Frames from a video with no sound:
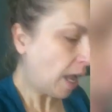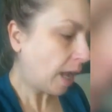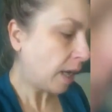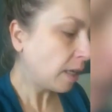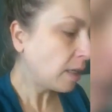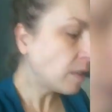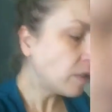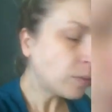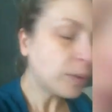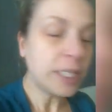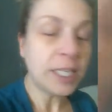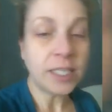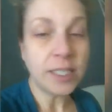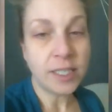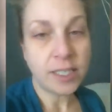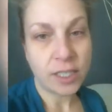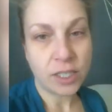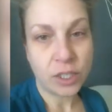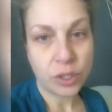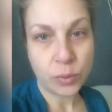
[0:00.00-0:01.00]
As we
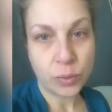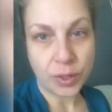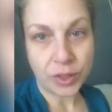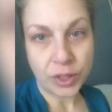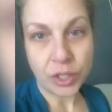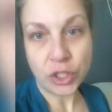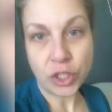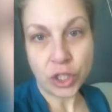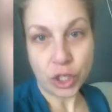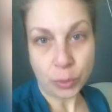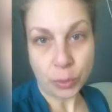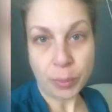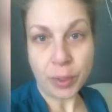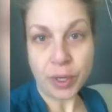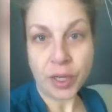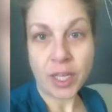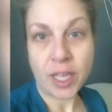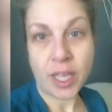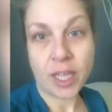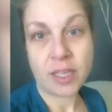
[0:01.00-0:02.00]
continue with the
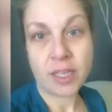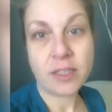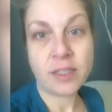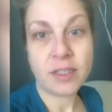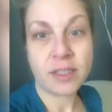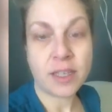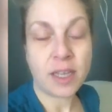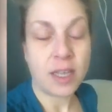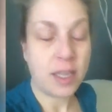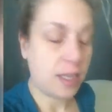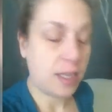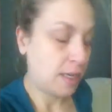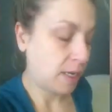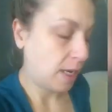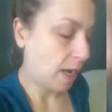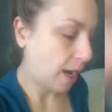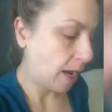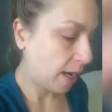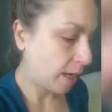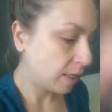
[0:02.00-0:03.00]
Turpin case, it
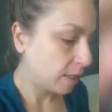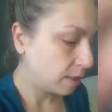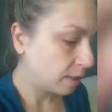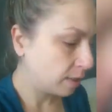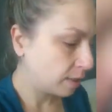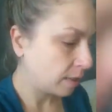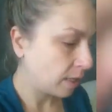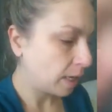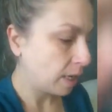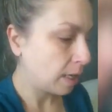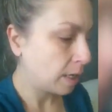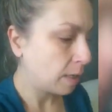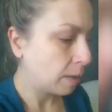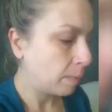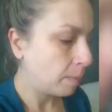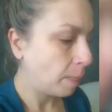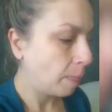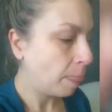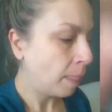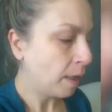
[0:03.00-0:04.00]
has
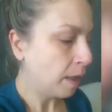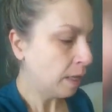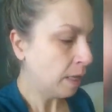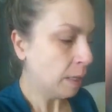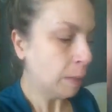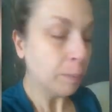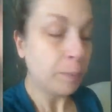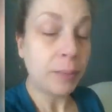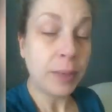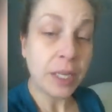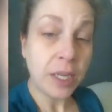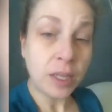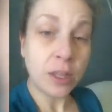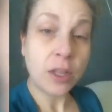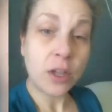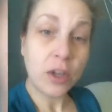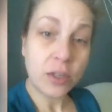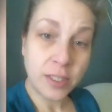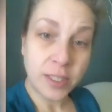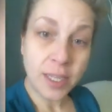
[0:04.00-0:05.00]
um, been a
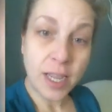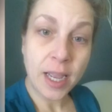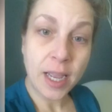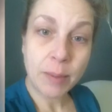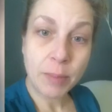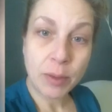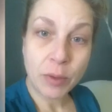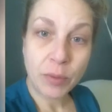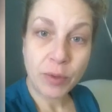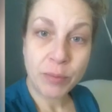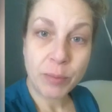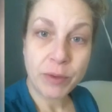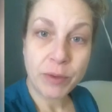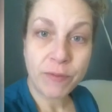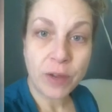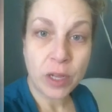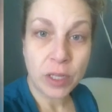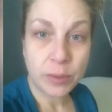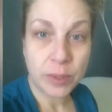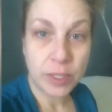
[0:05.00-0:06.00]
long time that we've been
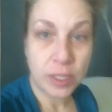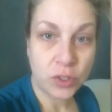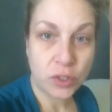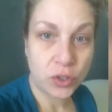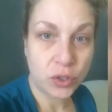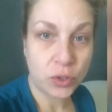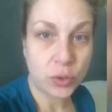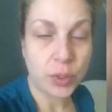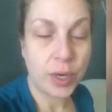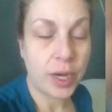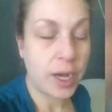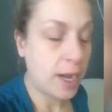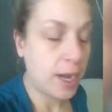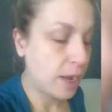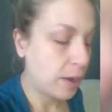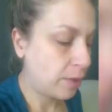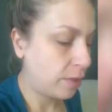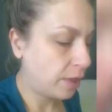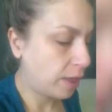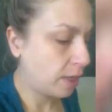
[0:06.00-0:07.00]
following the story
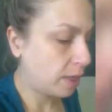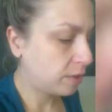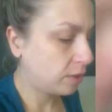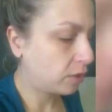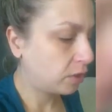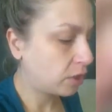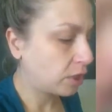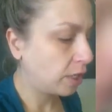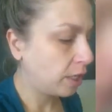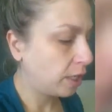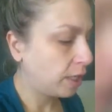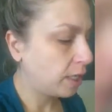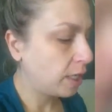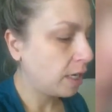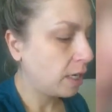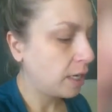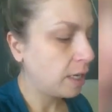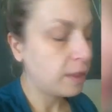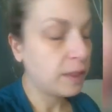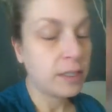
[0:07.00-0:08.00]
now. They started
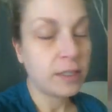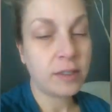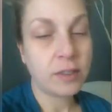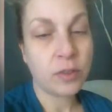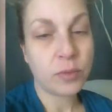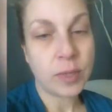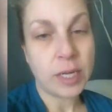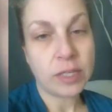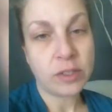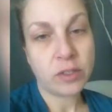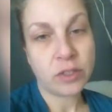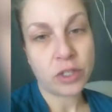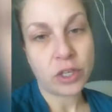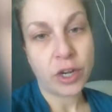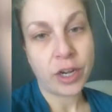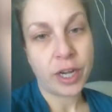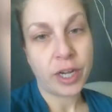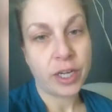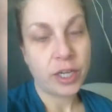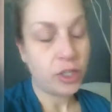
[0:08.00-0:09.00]
the, this arrest
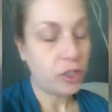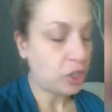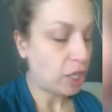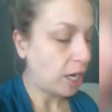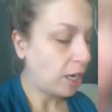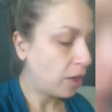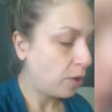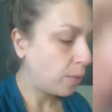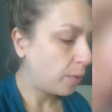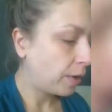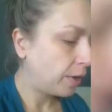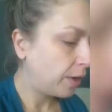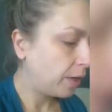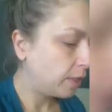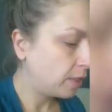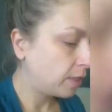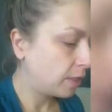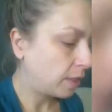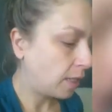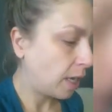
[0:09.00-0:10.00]
started in January
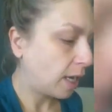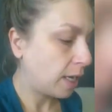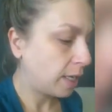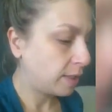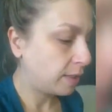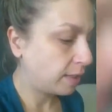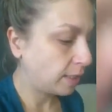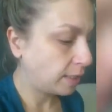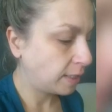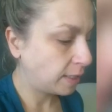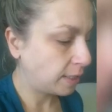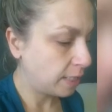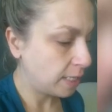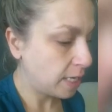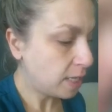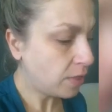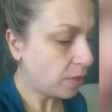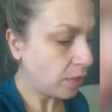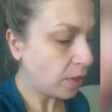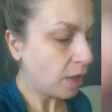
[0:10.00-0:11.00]
uh,
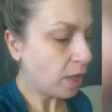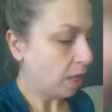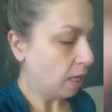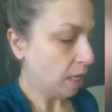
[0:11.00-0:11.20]
sixteenth.